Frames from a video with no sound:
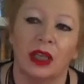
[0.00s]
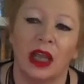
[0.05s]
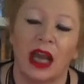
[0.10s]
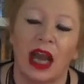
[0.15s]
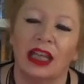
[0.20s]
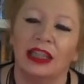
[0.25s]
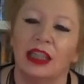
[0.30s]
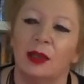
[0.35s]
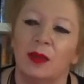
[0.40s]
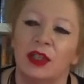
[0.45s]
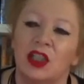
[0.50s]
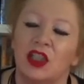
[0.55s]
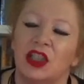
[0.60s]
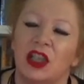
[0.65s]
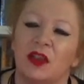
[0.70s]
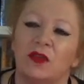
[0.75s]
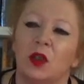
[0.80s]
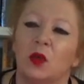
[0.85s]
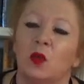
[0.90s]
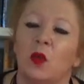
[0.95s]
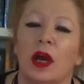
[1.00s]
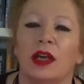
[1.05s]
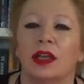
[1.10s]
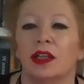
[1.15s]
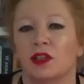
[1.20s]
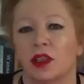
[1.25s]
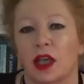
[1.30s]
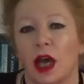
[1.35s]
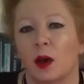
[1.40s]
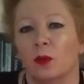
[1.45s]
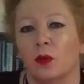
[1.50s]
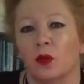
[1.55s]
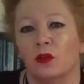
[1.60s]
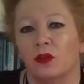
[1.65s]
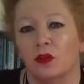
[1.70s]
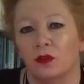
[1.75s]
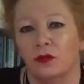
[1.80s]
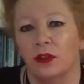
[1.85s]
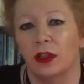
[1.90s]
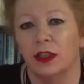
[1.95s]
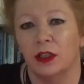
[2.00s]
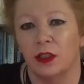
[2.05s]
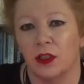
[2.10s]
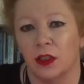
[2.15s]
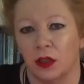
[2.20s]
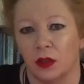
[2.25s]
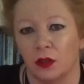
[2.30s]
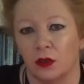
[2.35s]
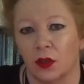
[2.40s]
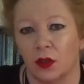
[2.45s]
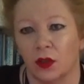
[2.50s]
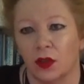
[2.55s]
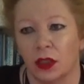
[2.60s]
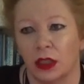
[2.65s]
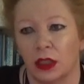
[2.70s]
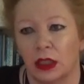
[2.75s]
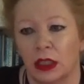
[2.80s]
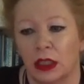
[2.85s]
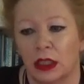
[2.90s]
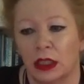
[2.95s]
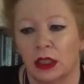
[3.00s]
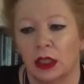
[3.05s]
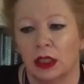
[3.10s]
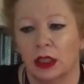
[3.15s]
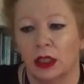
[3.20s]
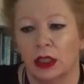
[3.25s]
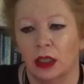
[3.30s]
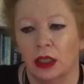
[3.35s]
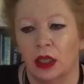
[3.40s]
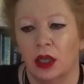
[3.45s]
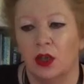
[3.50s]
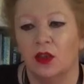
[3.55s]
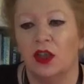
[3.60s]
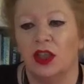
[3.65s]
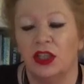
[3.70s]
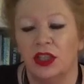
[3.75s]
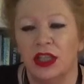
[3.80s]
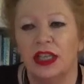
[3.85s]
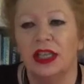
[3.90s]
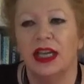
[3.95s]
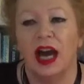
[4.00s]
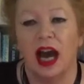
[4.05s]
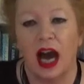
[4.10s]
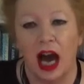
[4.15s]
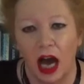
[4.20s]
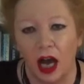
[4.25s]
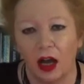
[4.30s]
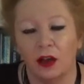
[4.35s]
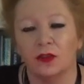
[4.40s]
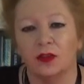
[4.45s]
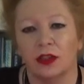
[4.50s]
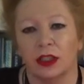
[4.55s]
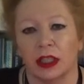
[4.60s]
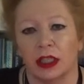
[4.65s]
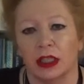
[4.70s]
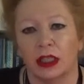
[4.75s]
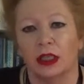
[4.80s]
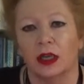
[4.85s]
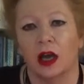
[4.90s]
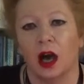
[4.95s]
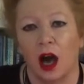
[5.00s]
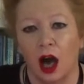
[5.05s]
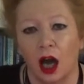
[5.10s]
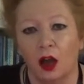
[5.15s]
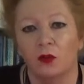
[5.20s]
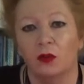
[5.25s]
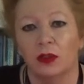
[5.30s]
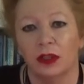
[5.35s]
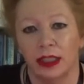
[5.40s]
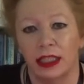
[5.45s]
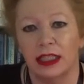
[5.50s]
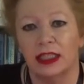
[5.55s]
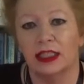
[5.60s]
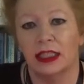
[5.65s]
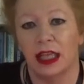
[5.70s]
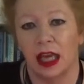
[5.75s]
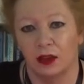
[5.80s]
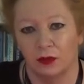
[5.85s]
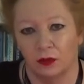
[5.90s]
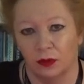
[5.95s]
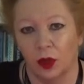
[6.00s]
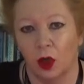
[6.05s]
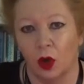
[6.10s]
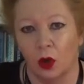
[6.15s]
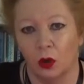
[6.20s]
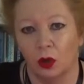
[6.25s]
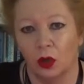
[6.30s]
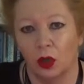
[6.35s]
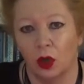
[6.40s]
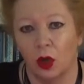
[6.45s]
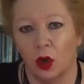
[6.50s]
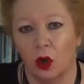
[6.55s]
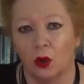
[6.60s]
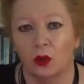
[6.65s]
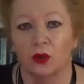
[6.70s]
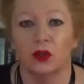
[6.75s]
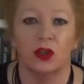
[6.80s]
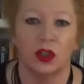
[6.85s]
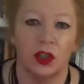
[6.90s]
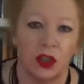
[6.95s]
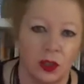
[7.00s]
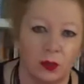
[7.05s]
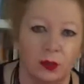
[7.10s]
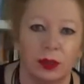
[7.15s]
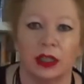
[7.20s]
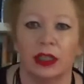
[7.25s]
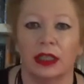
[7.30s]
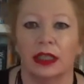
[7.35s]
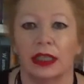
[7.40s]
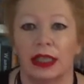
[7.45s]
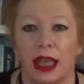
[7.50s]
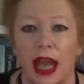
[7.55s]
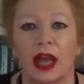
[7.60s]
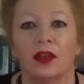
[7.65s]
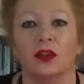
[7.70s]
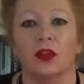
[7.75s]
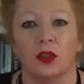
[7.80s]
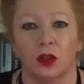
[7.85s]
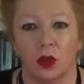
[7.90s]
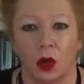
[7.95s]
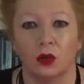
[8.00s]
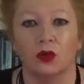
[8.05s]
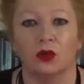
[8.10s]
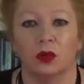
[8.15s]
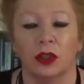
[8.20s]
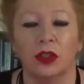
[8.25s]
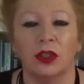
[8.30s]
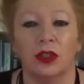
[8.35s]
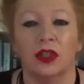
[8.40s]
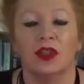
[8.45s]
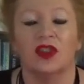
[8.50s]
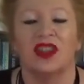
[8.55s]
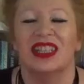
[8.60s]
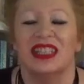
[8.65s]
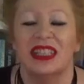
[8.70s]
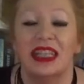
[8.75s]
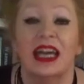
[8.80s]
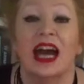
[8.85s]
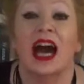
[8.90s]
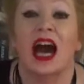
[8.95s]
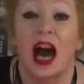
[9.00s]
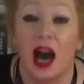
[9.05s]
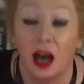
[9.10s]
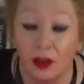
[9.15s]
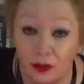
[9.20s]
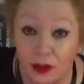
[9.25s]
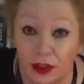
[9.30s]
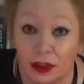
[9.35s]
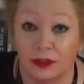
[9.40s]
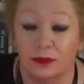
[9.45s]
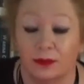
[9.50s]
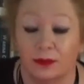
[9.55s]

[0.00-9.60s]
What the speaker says: And let me just give you one example from Flinders University. The year after I released that vlog on disability and the doctorate, the year after,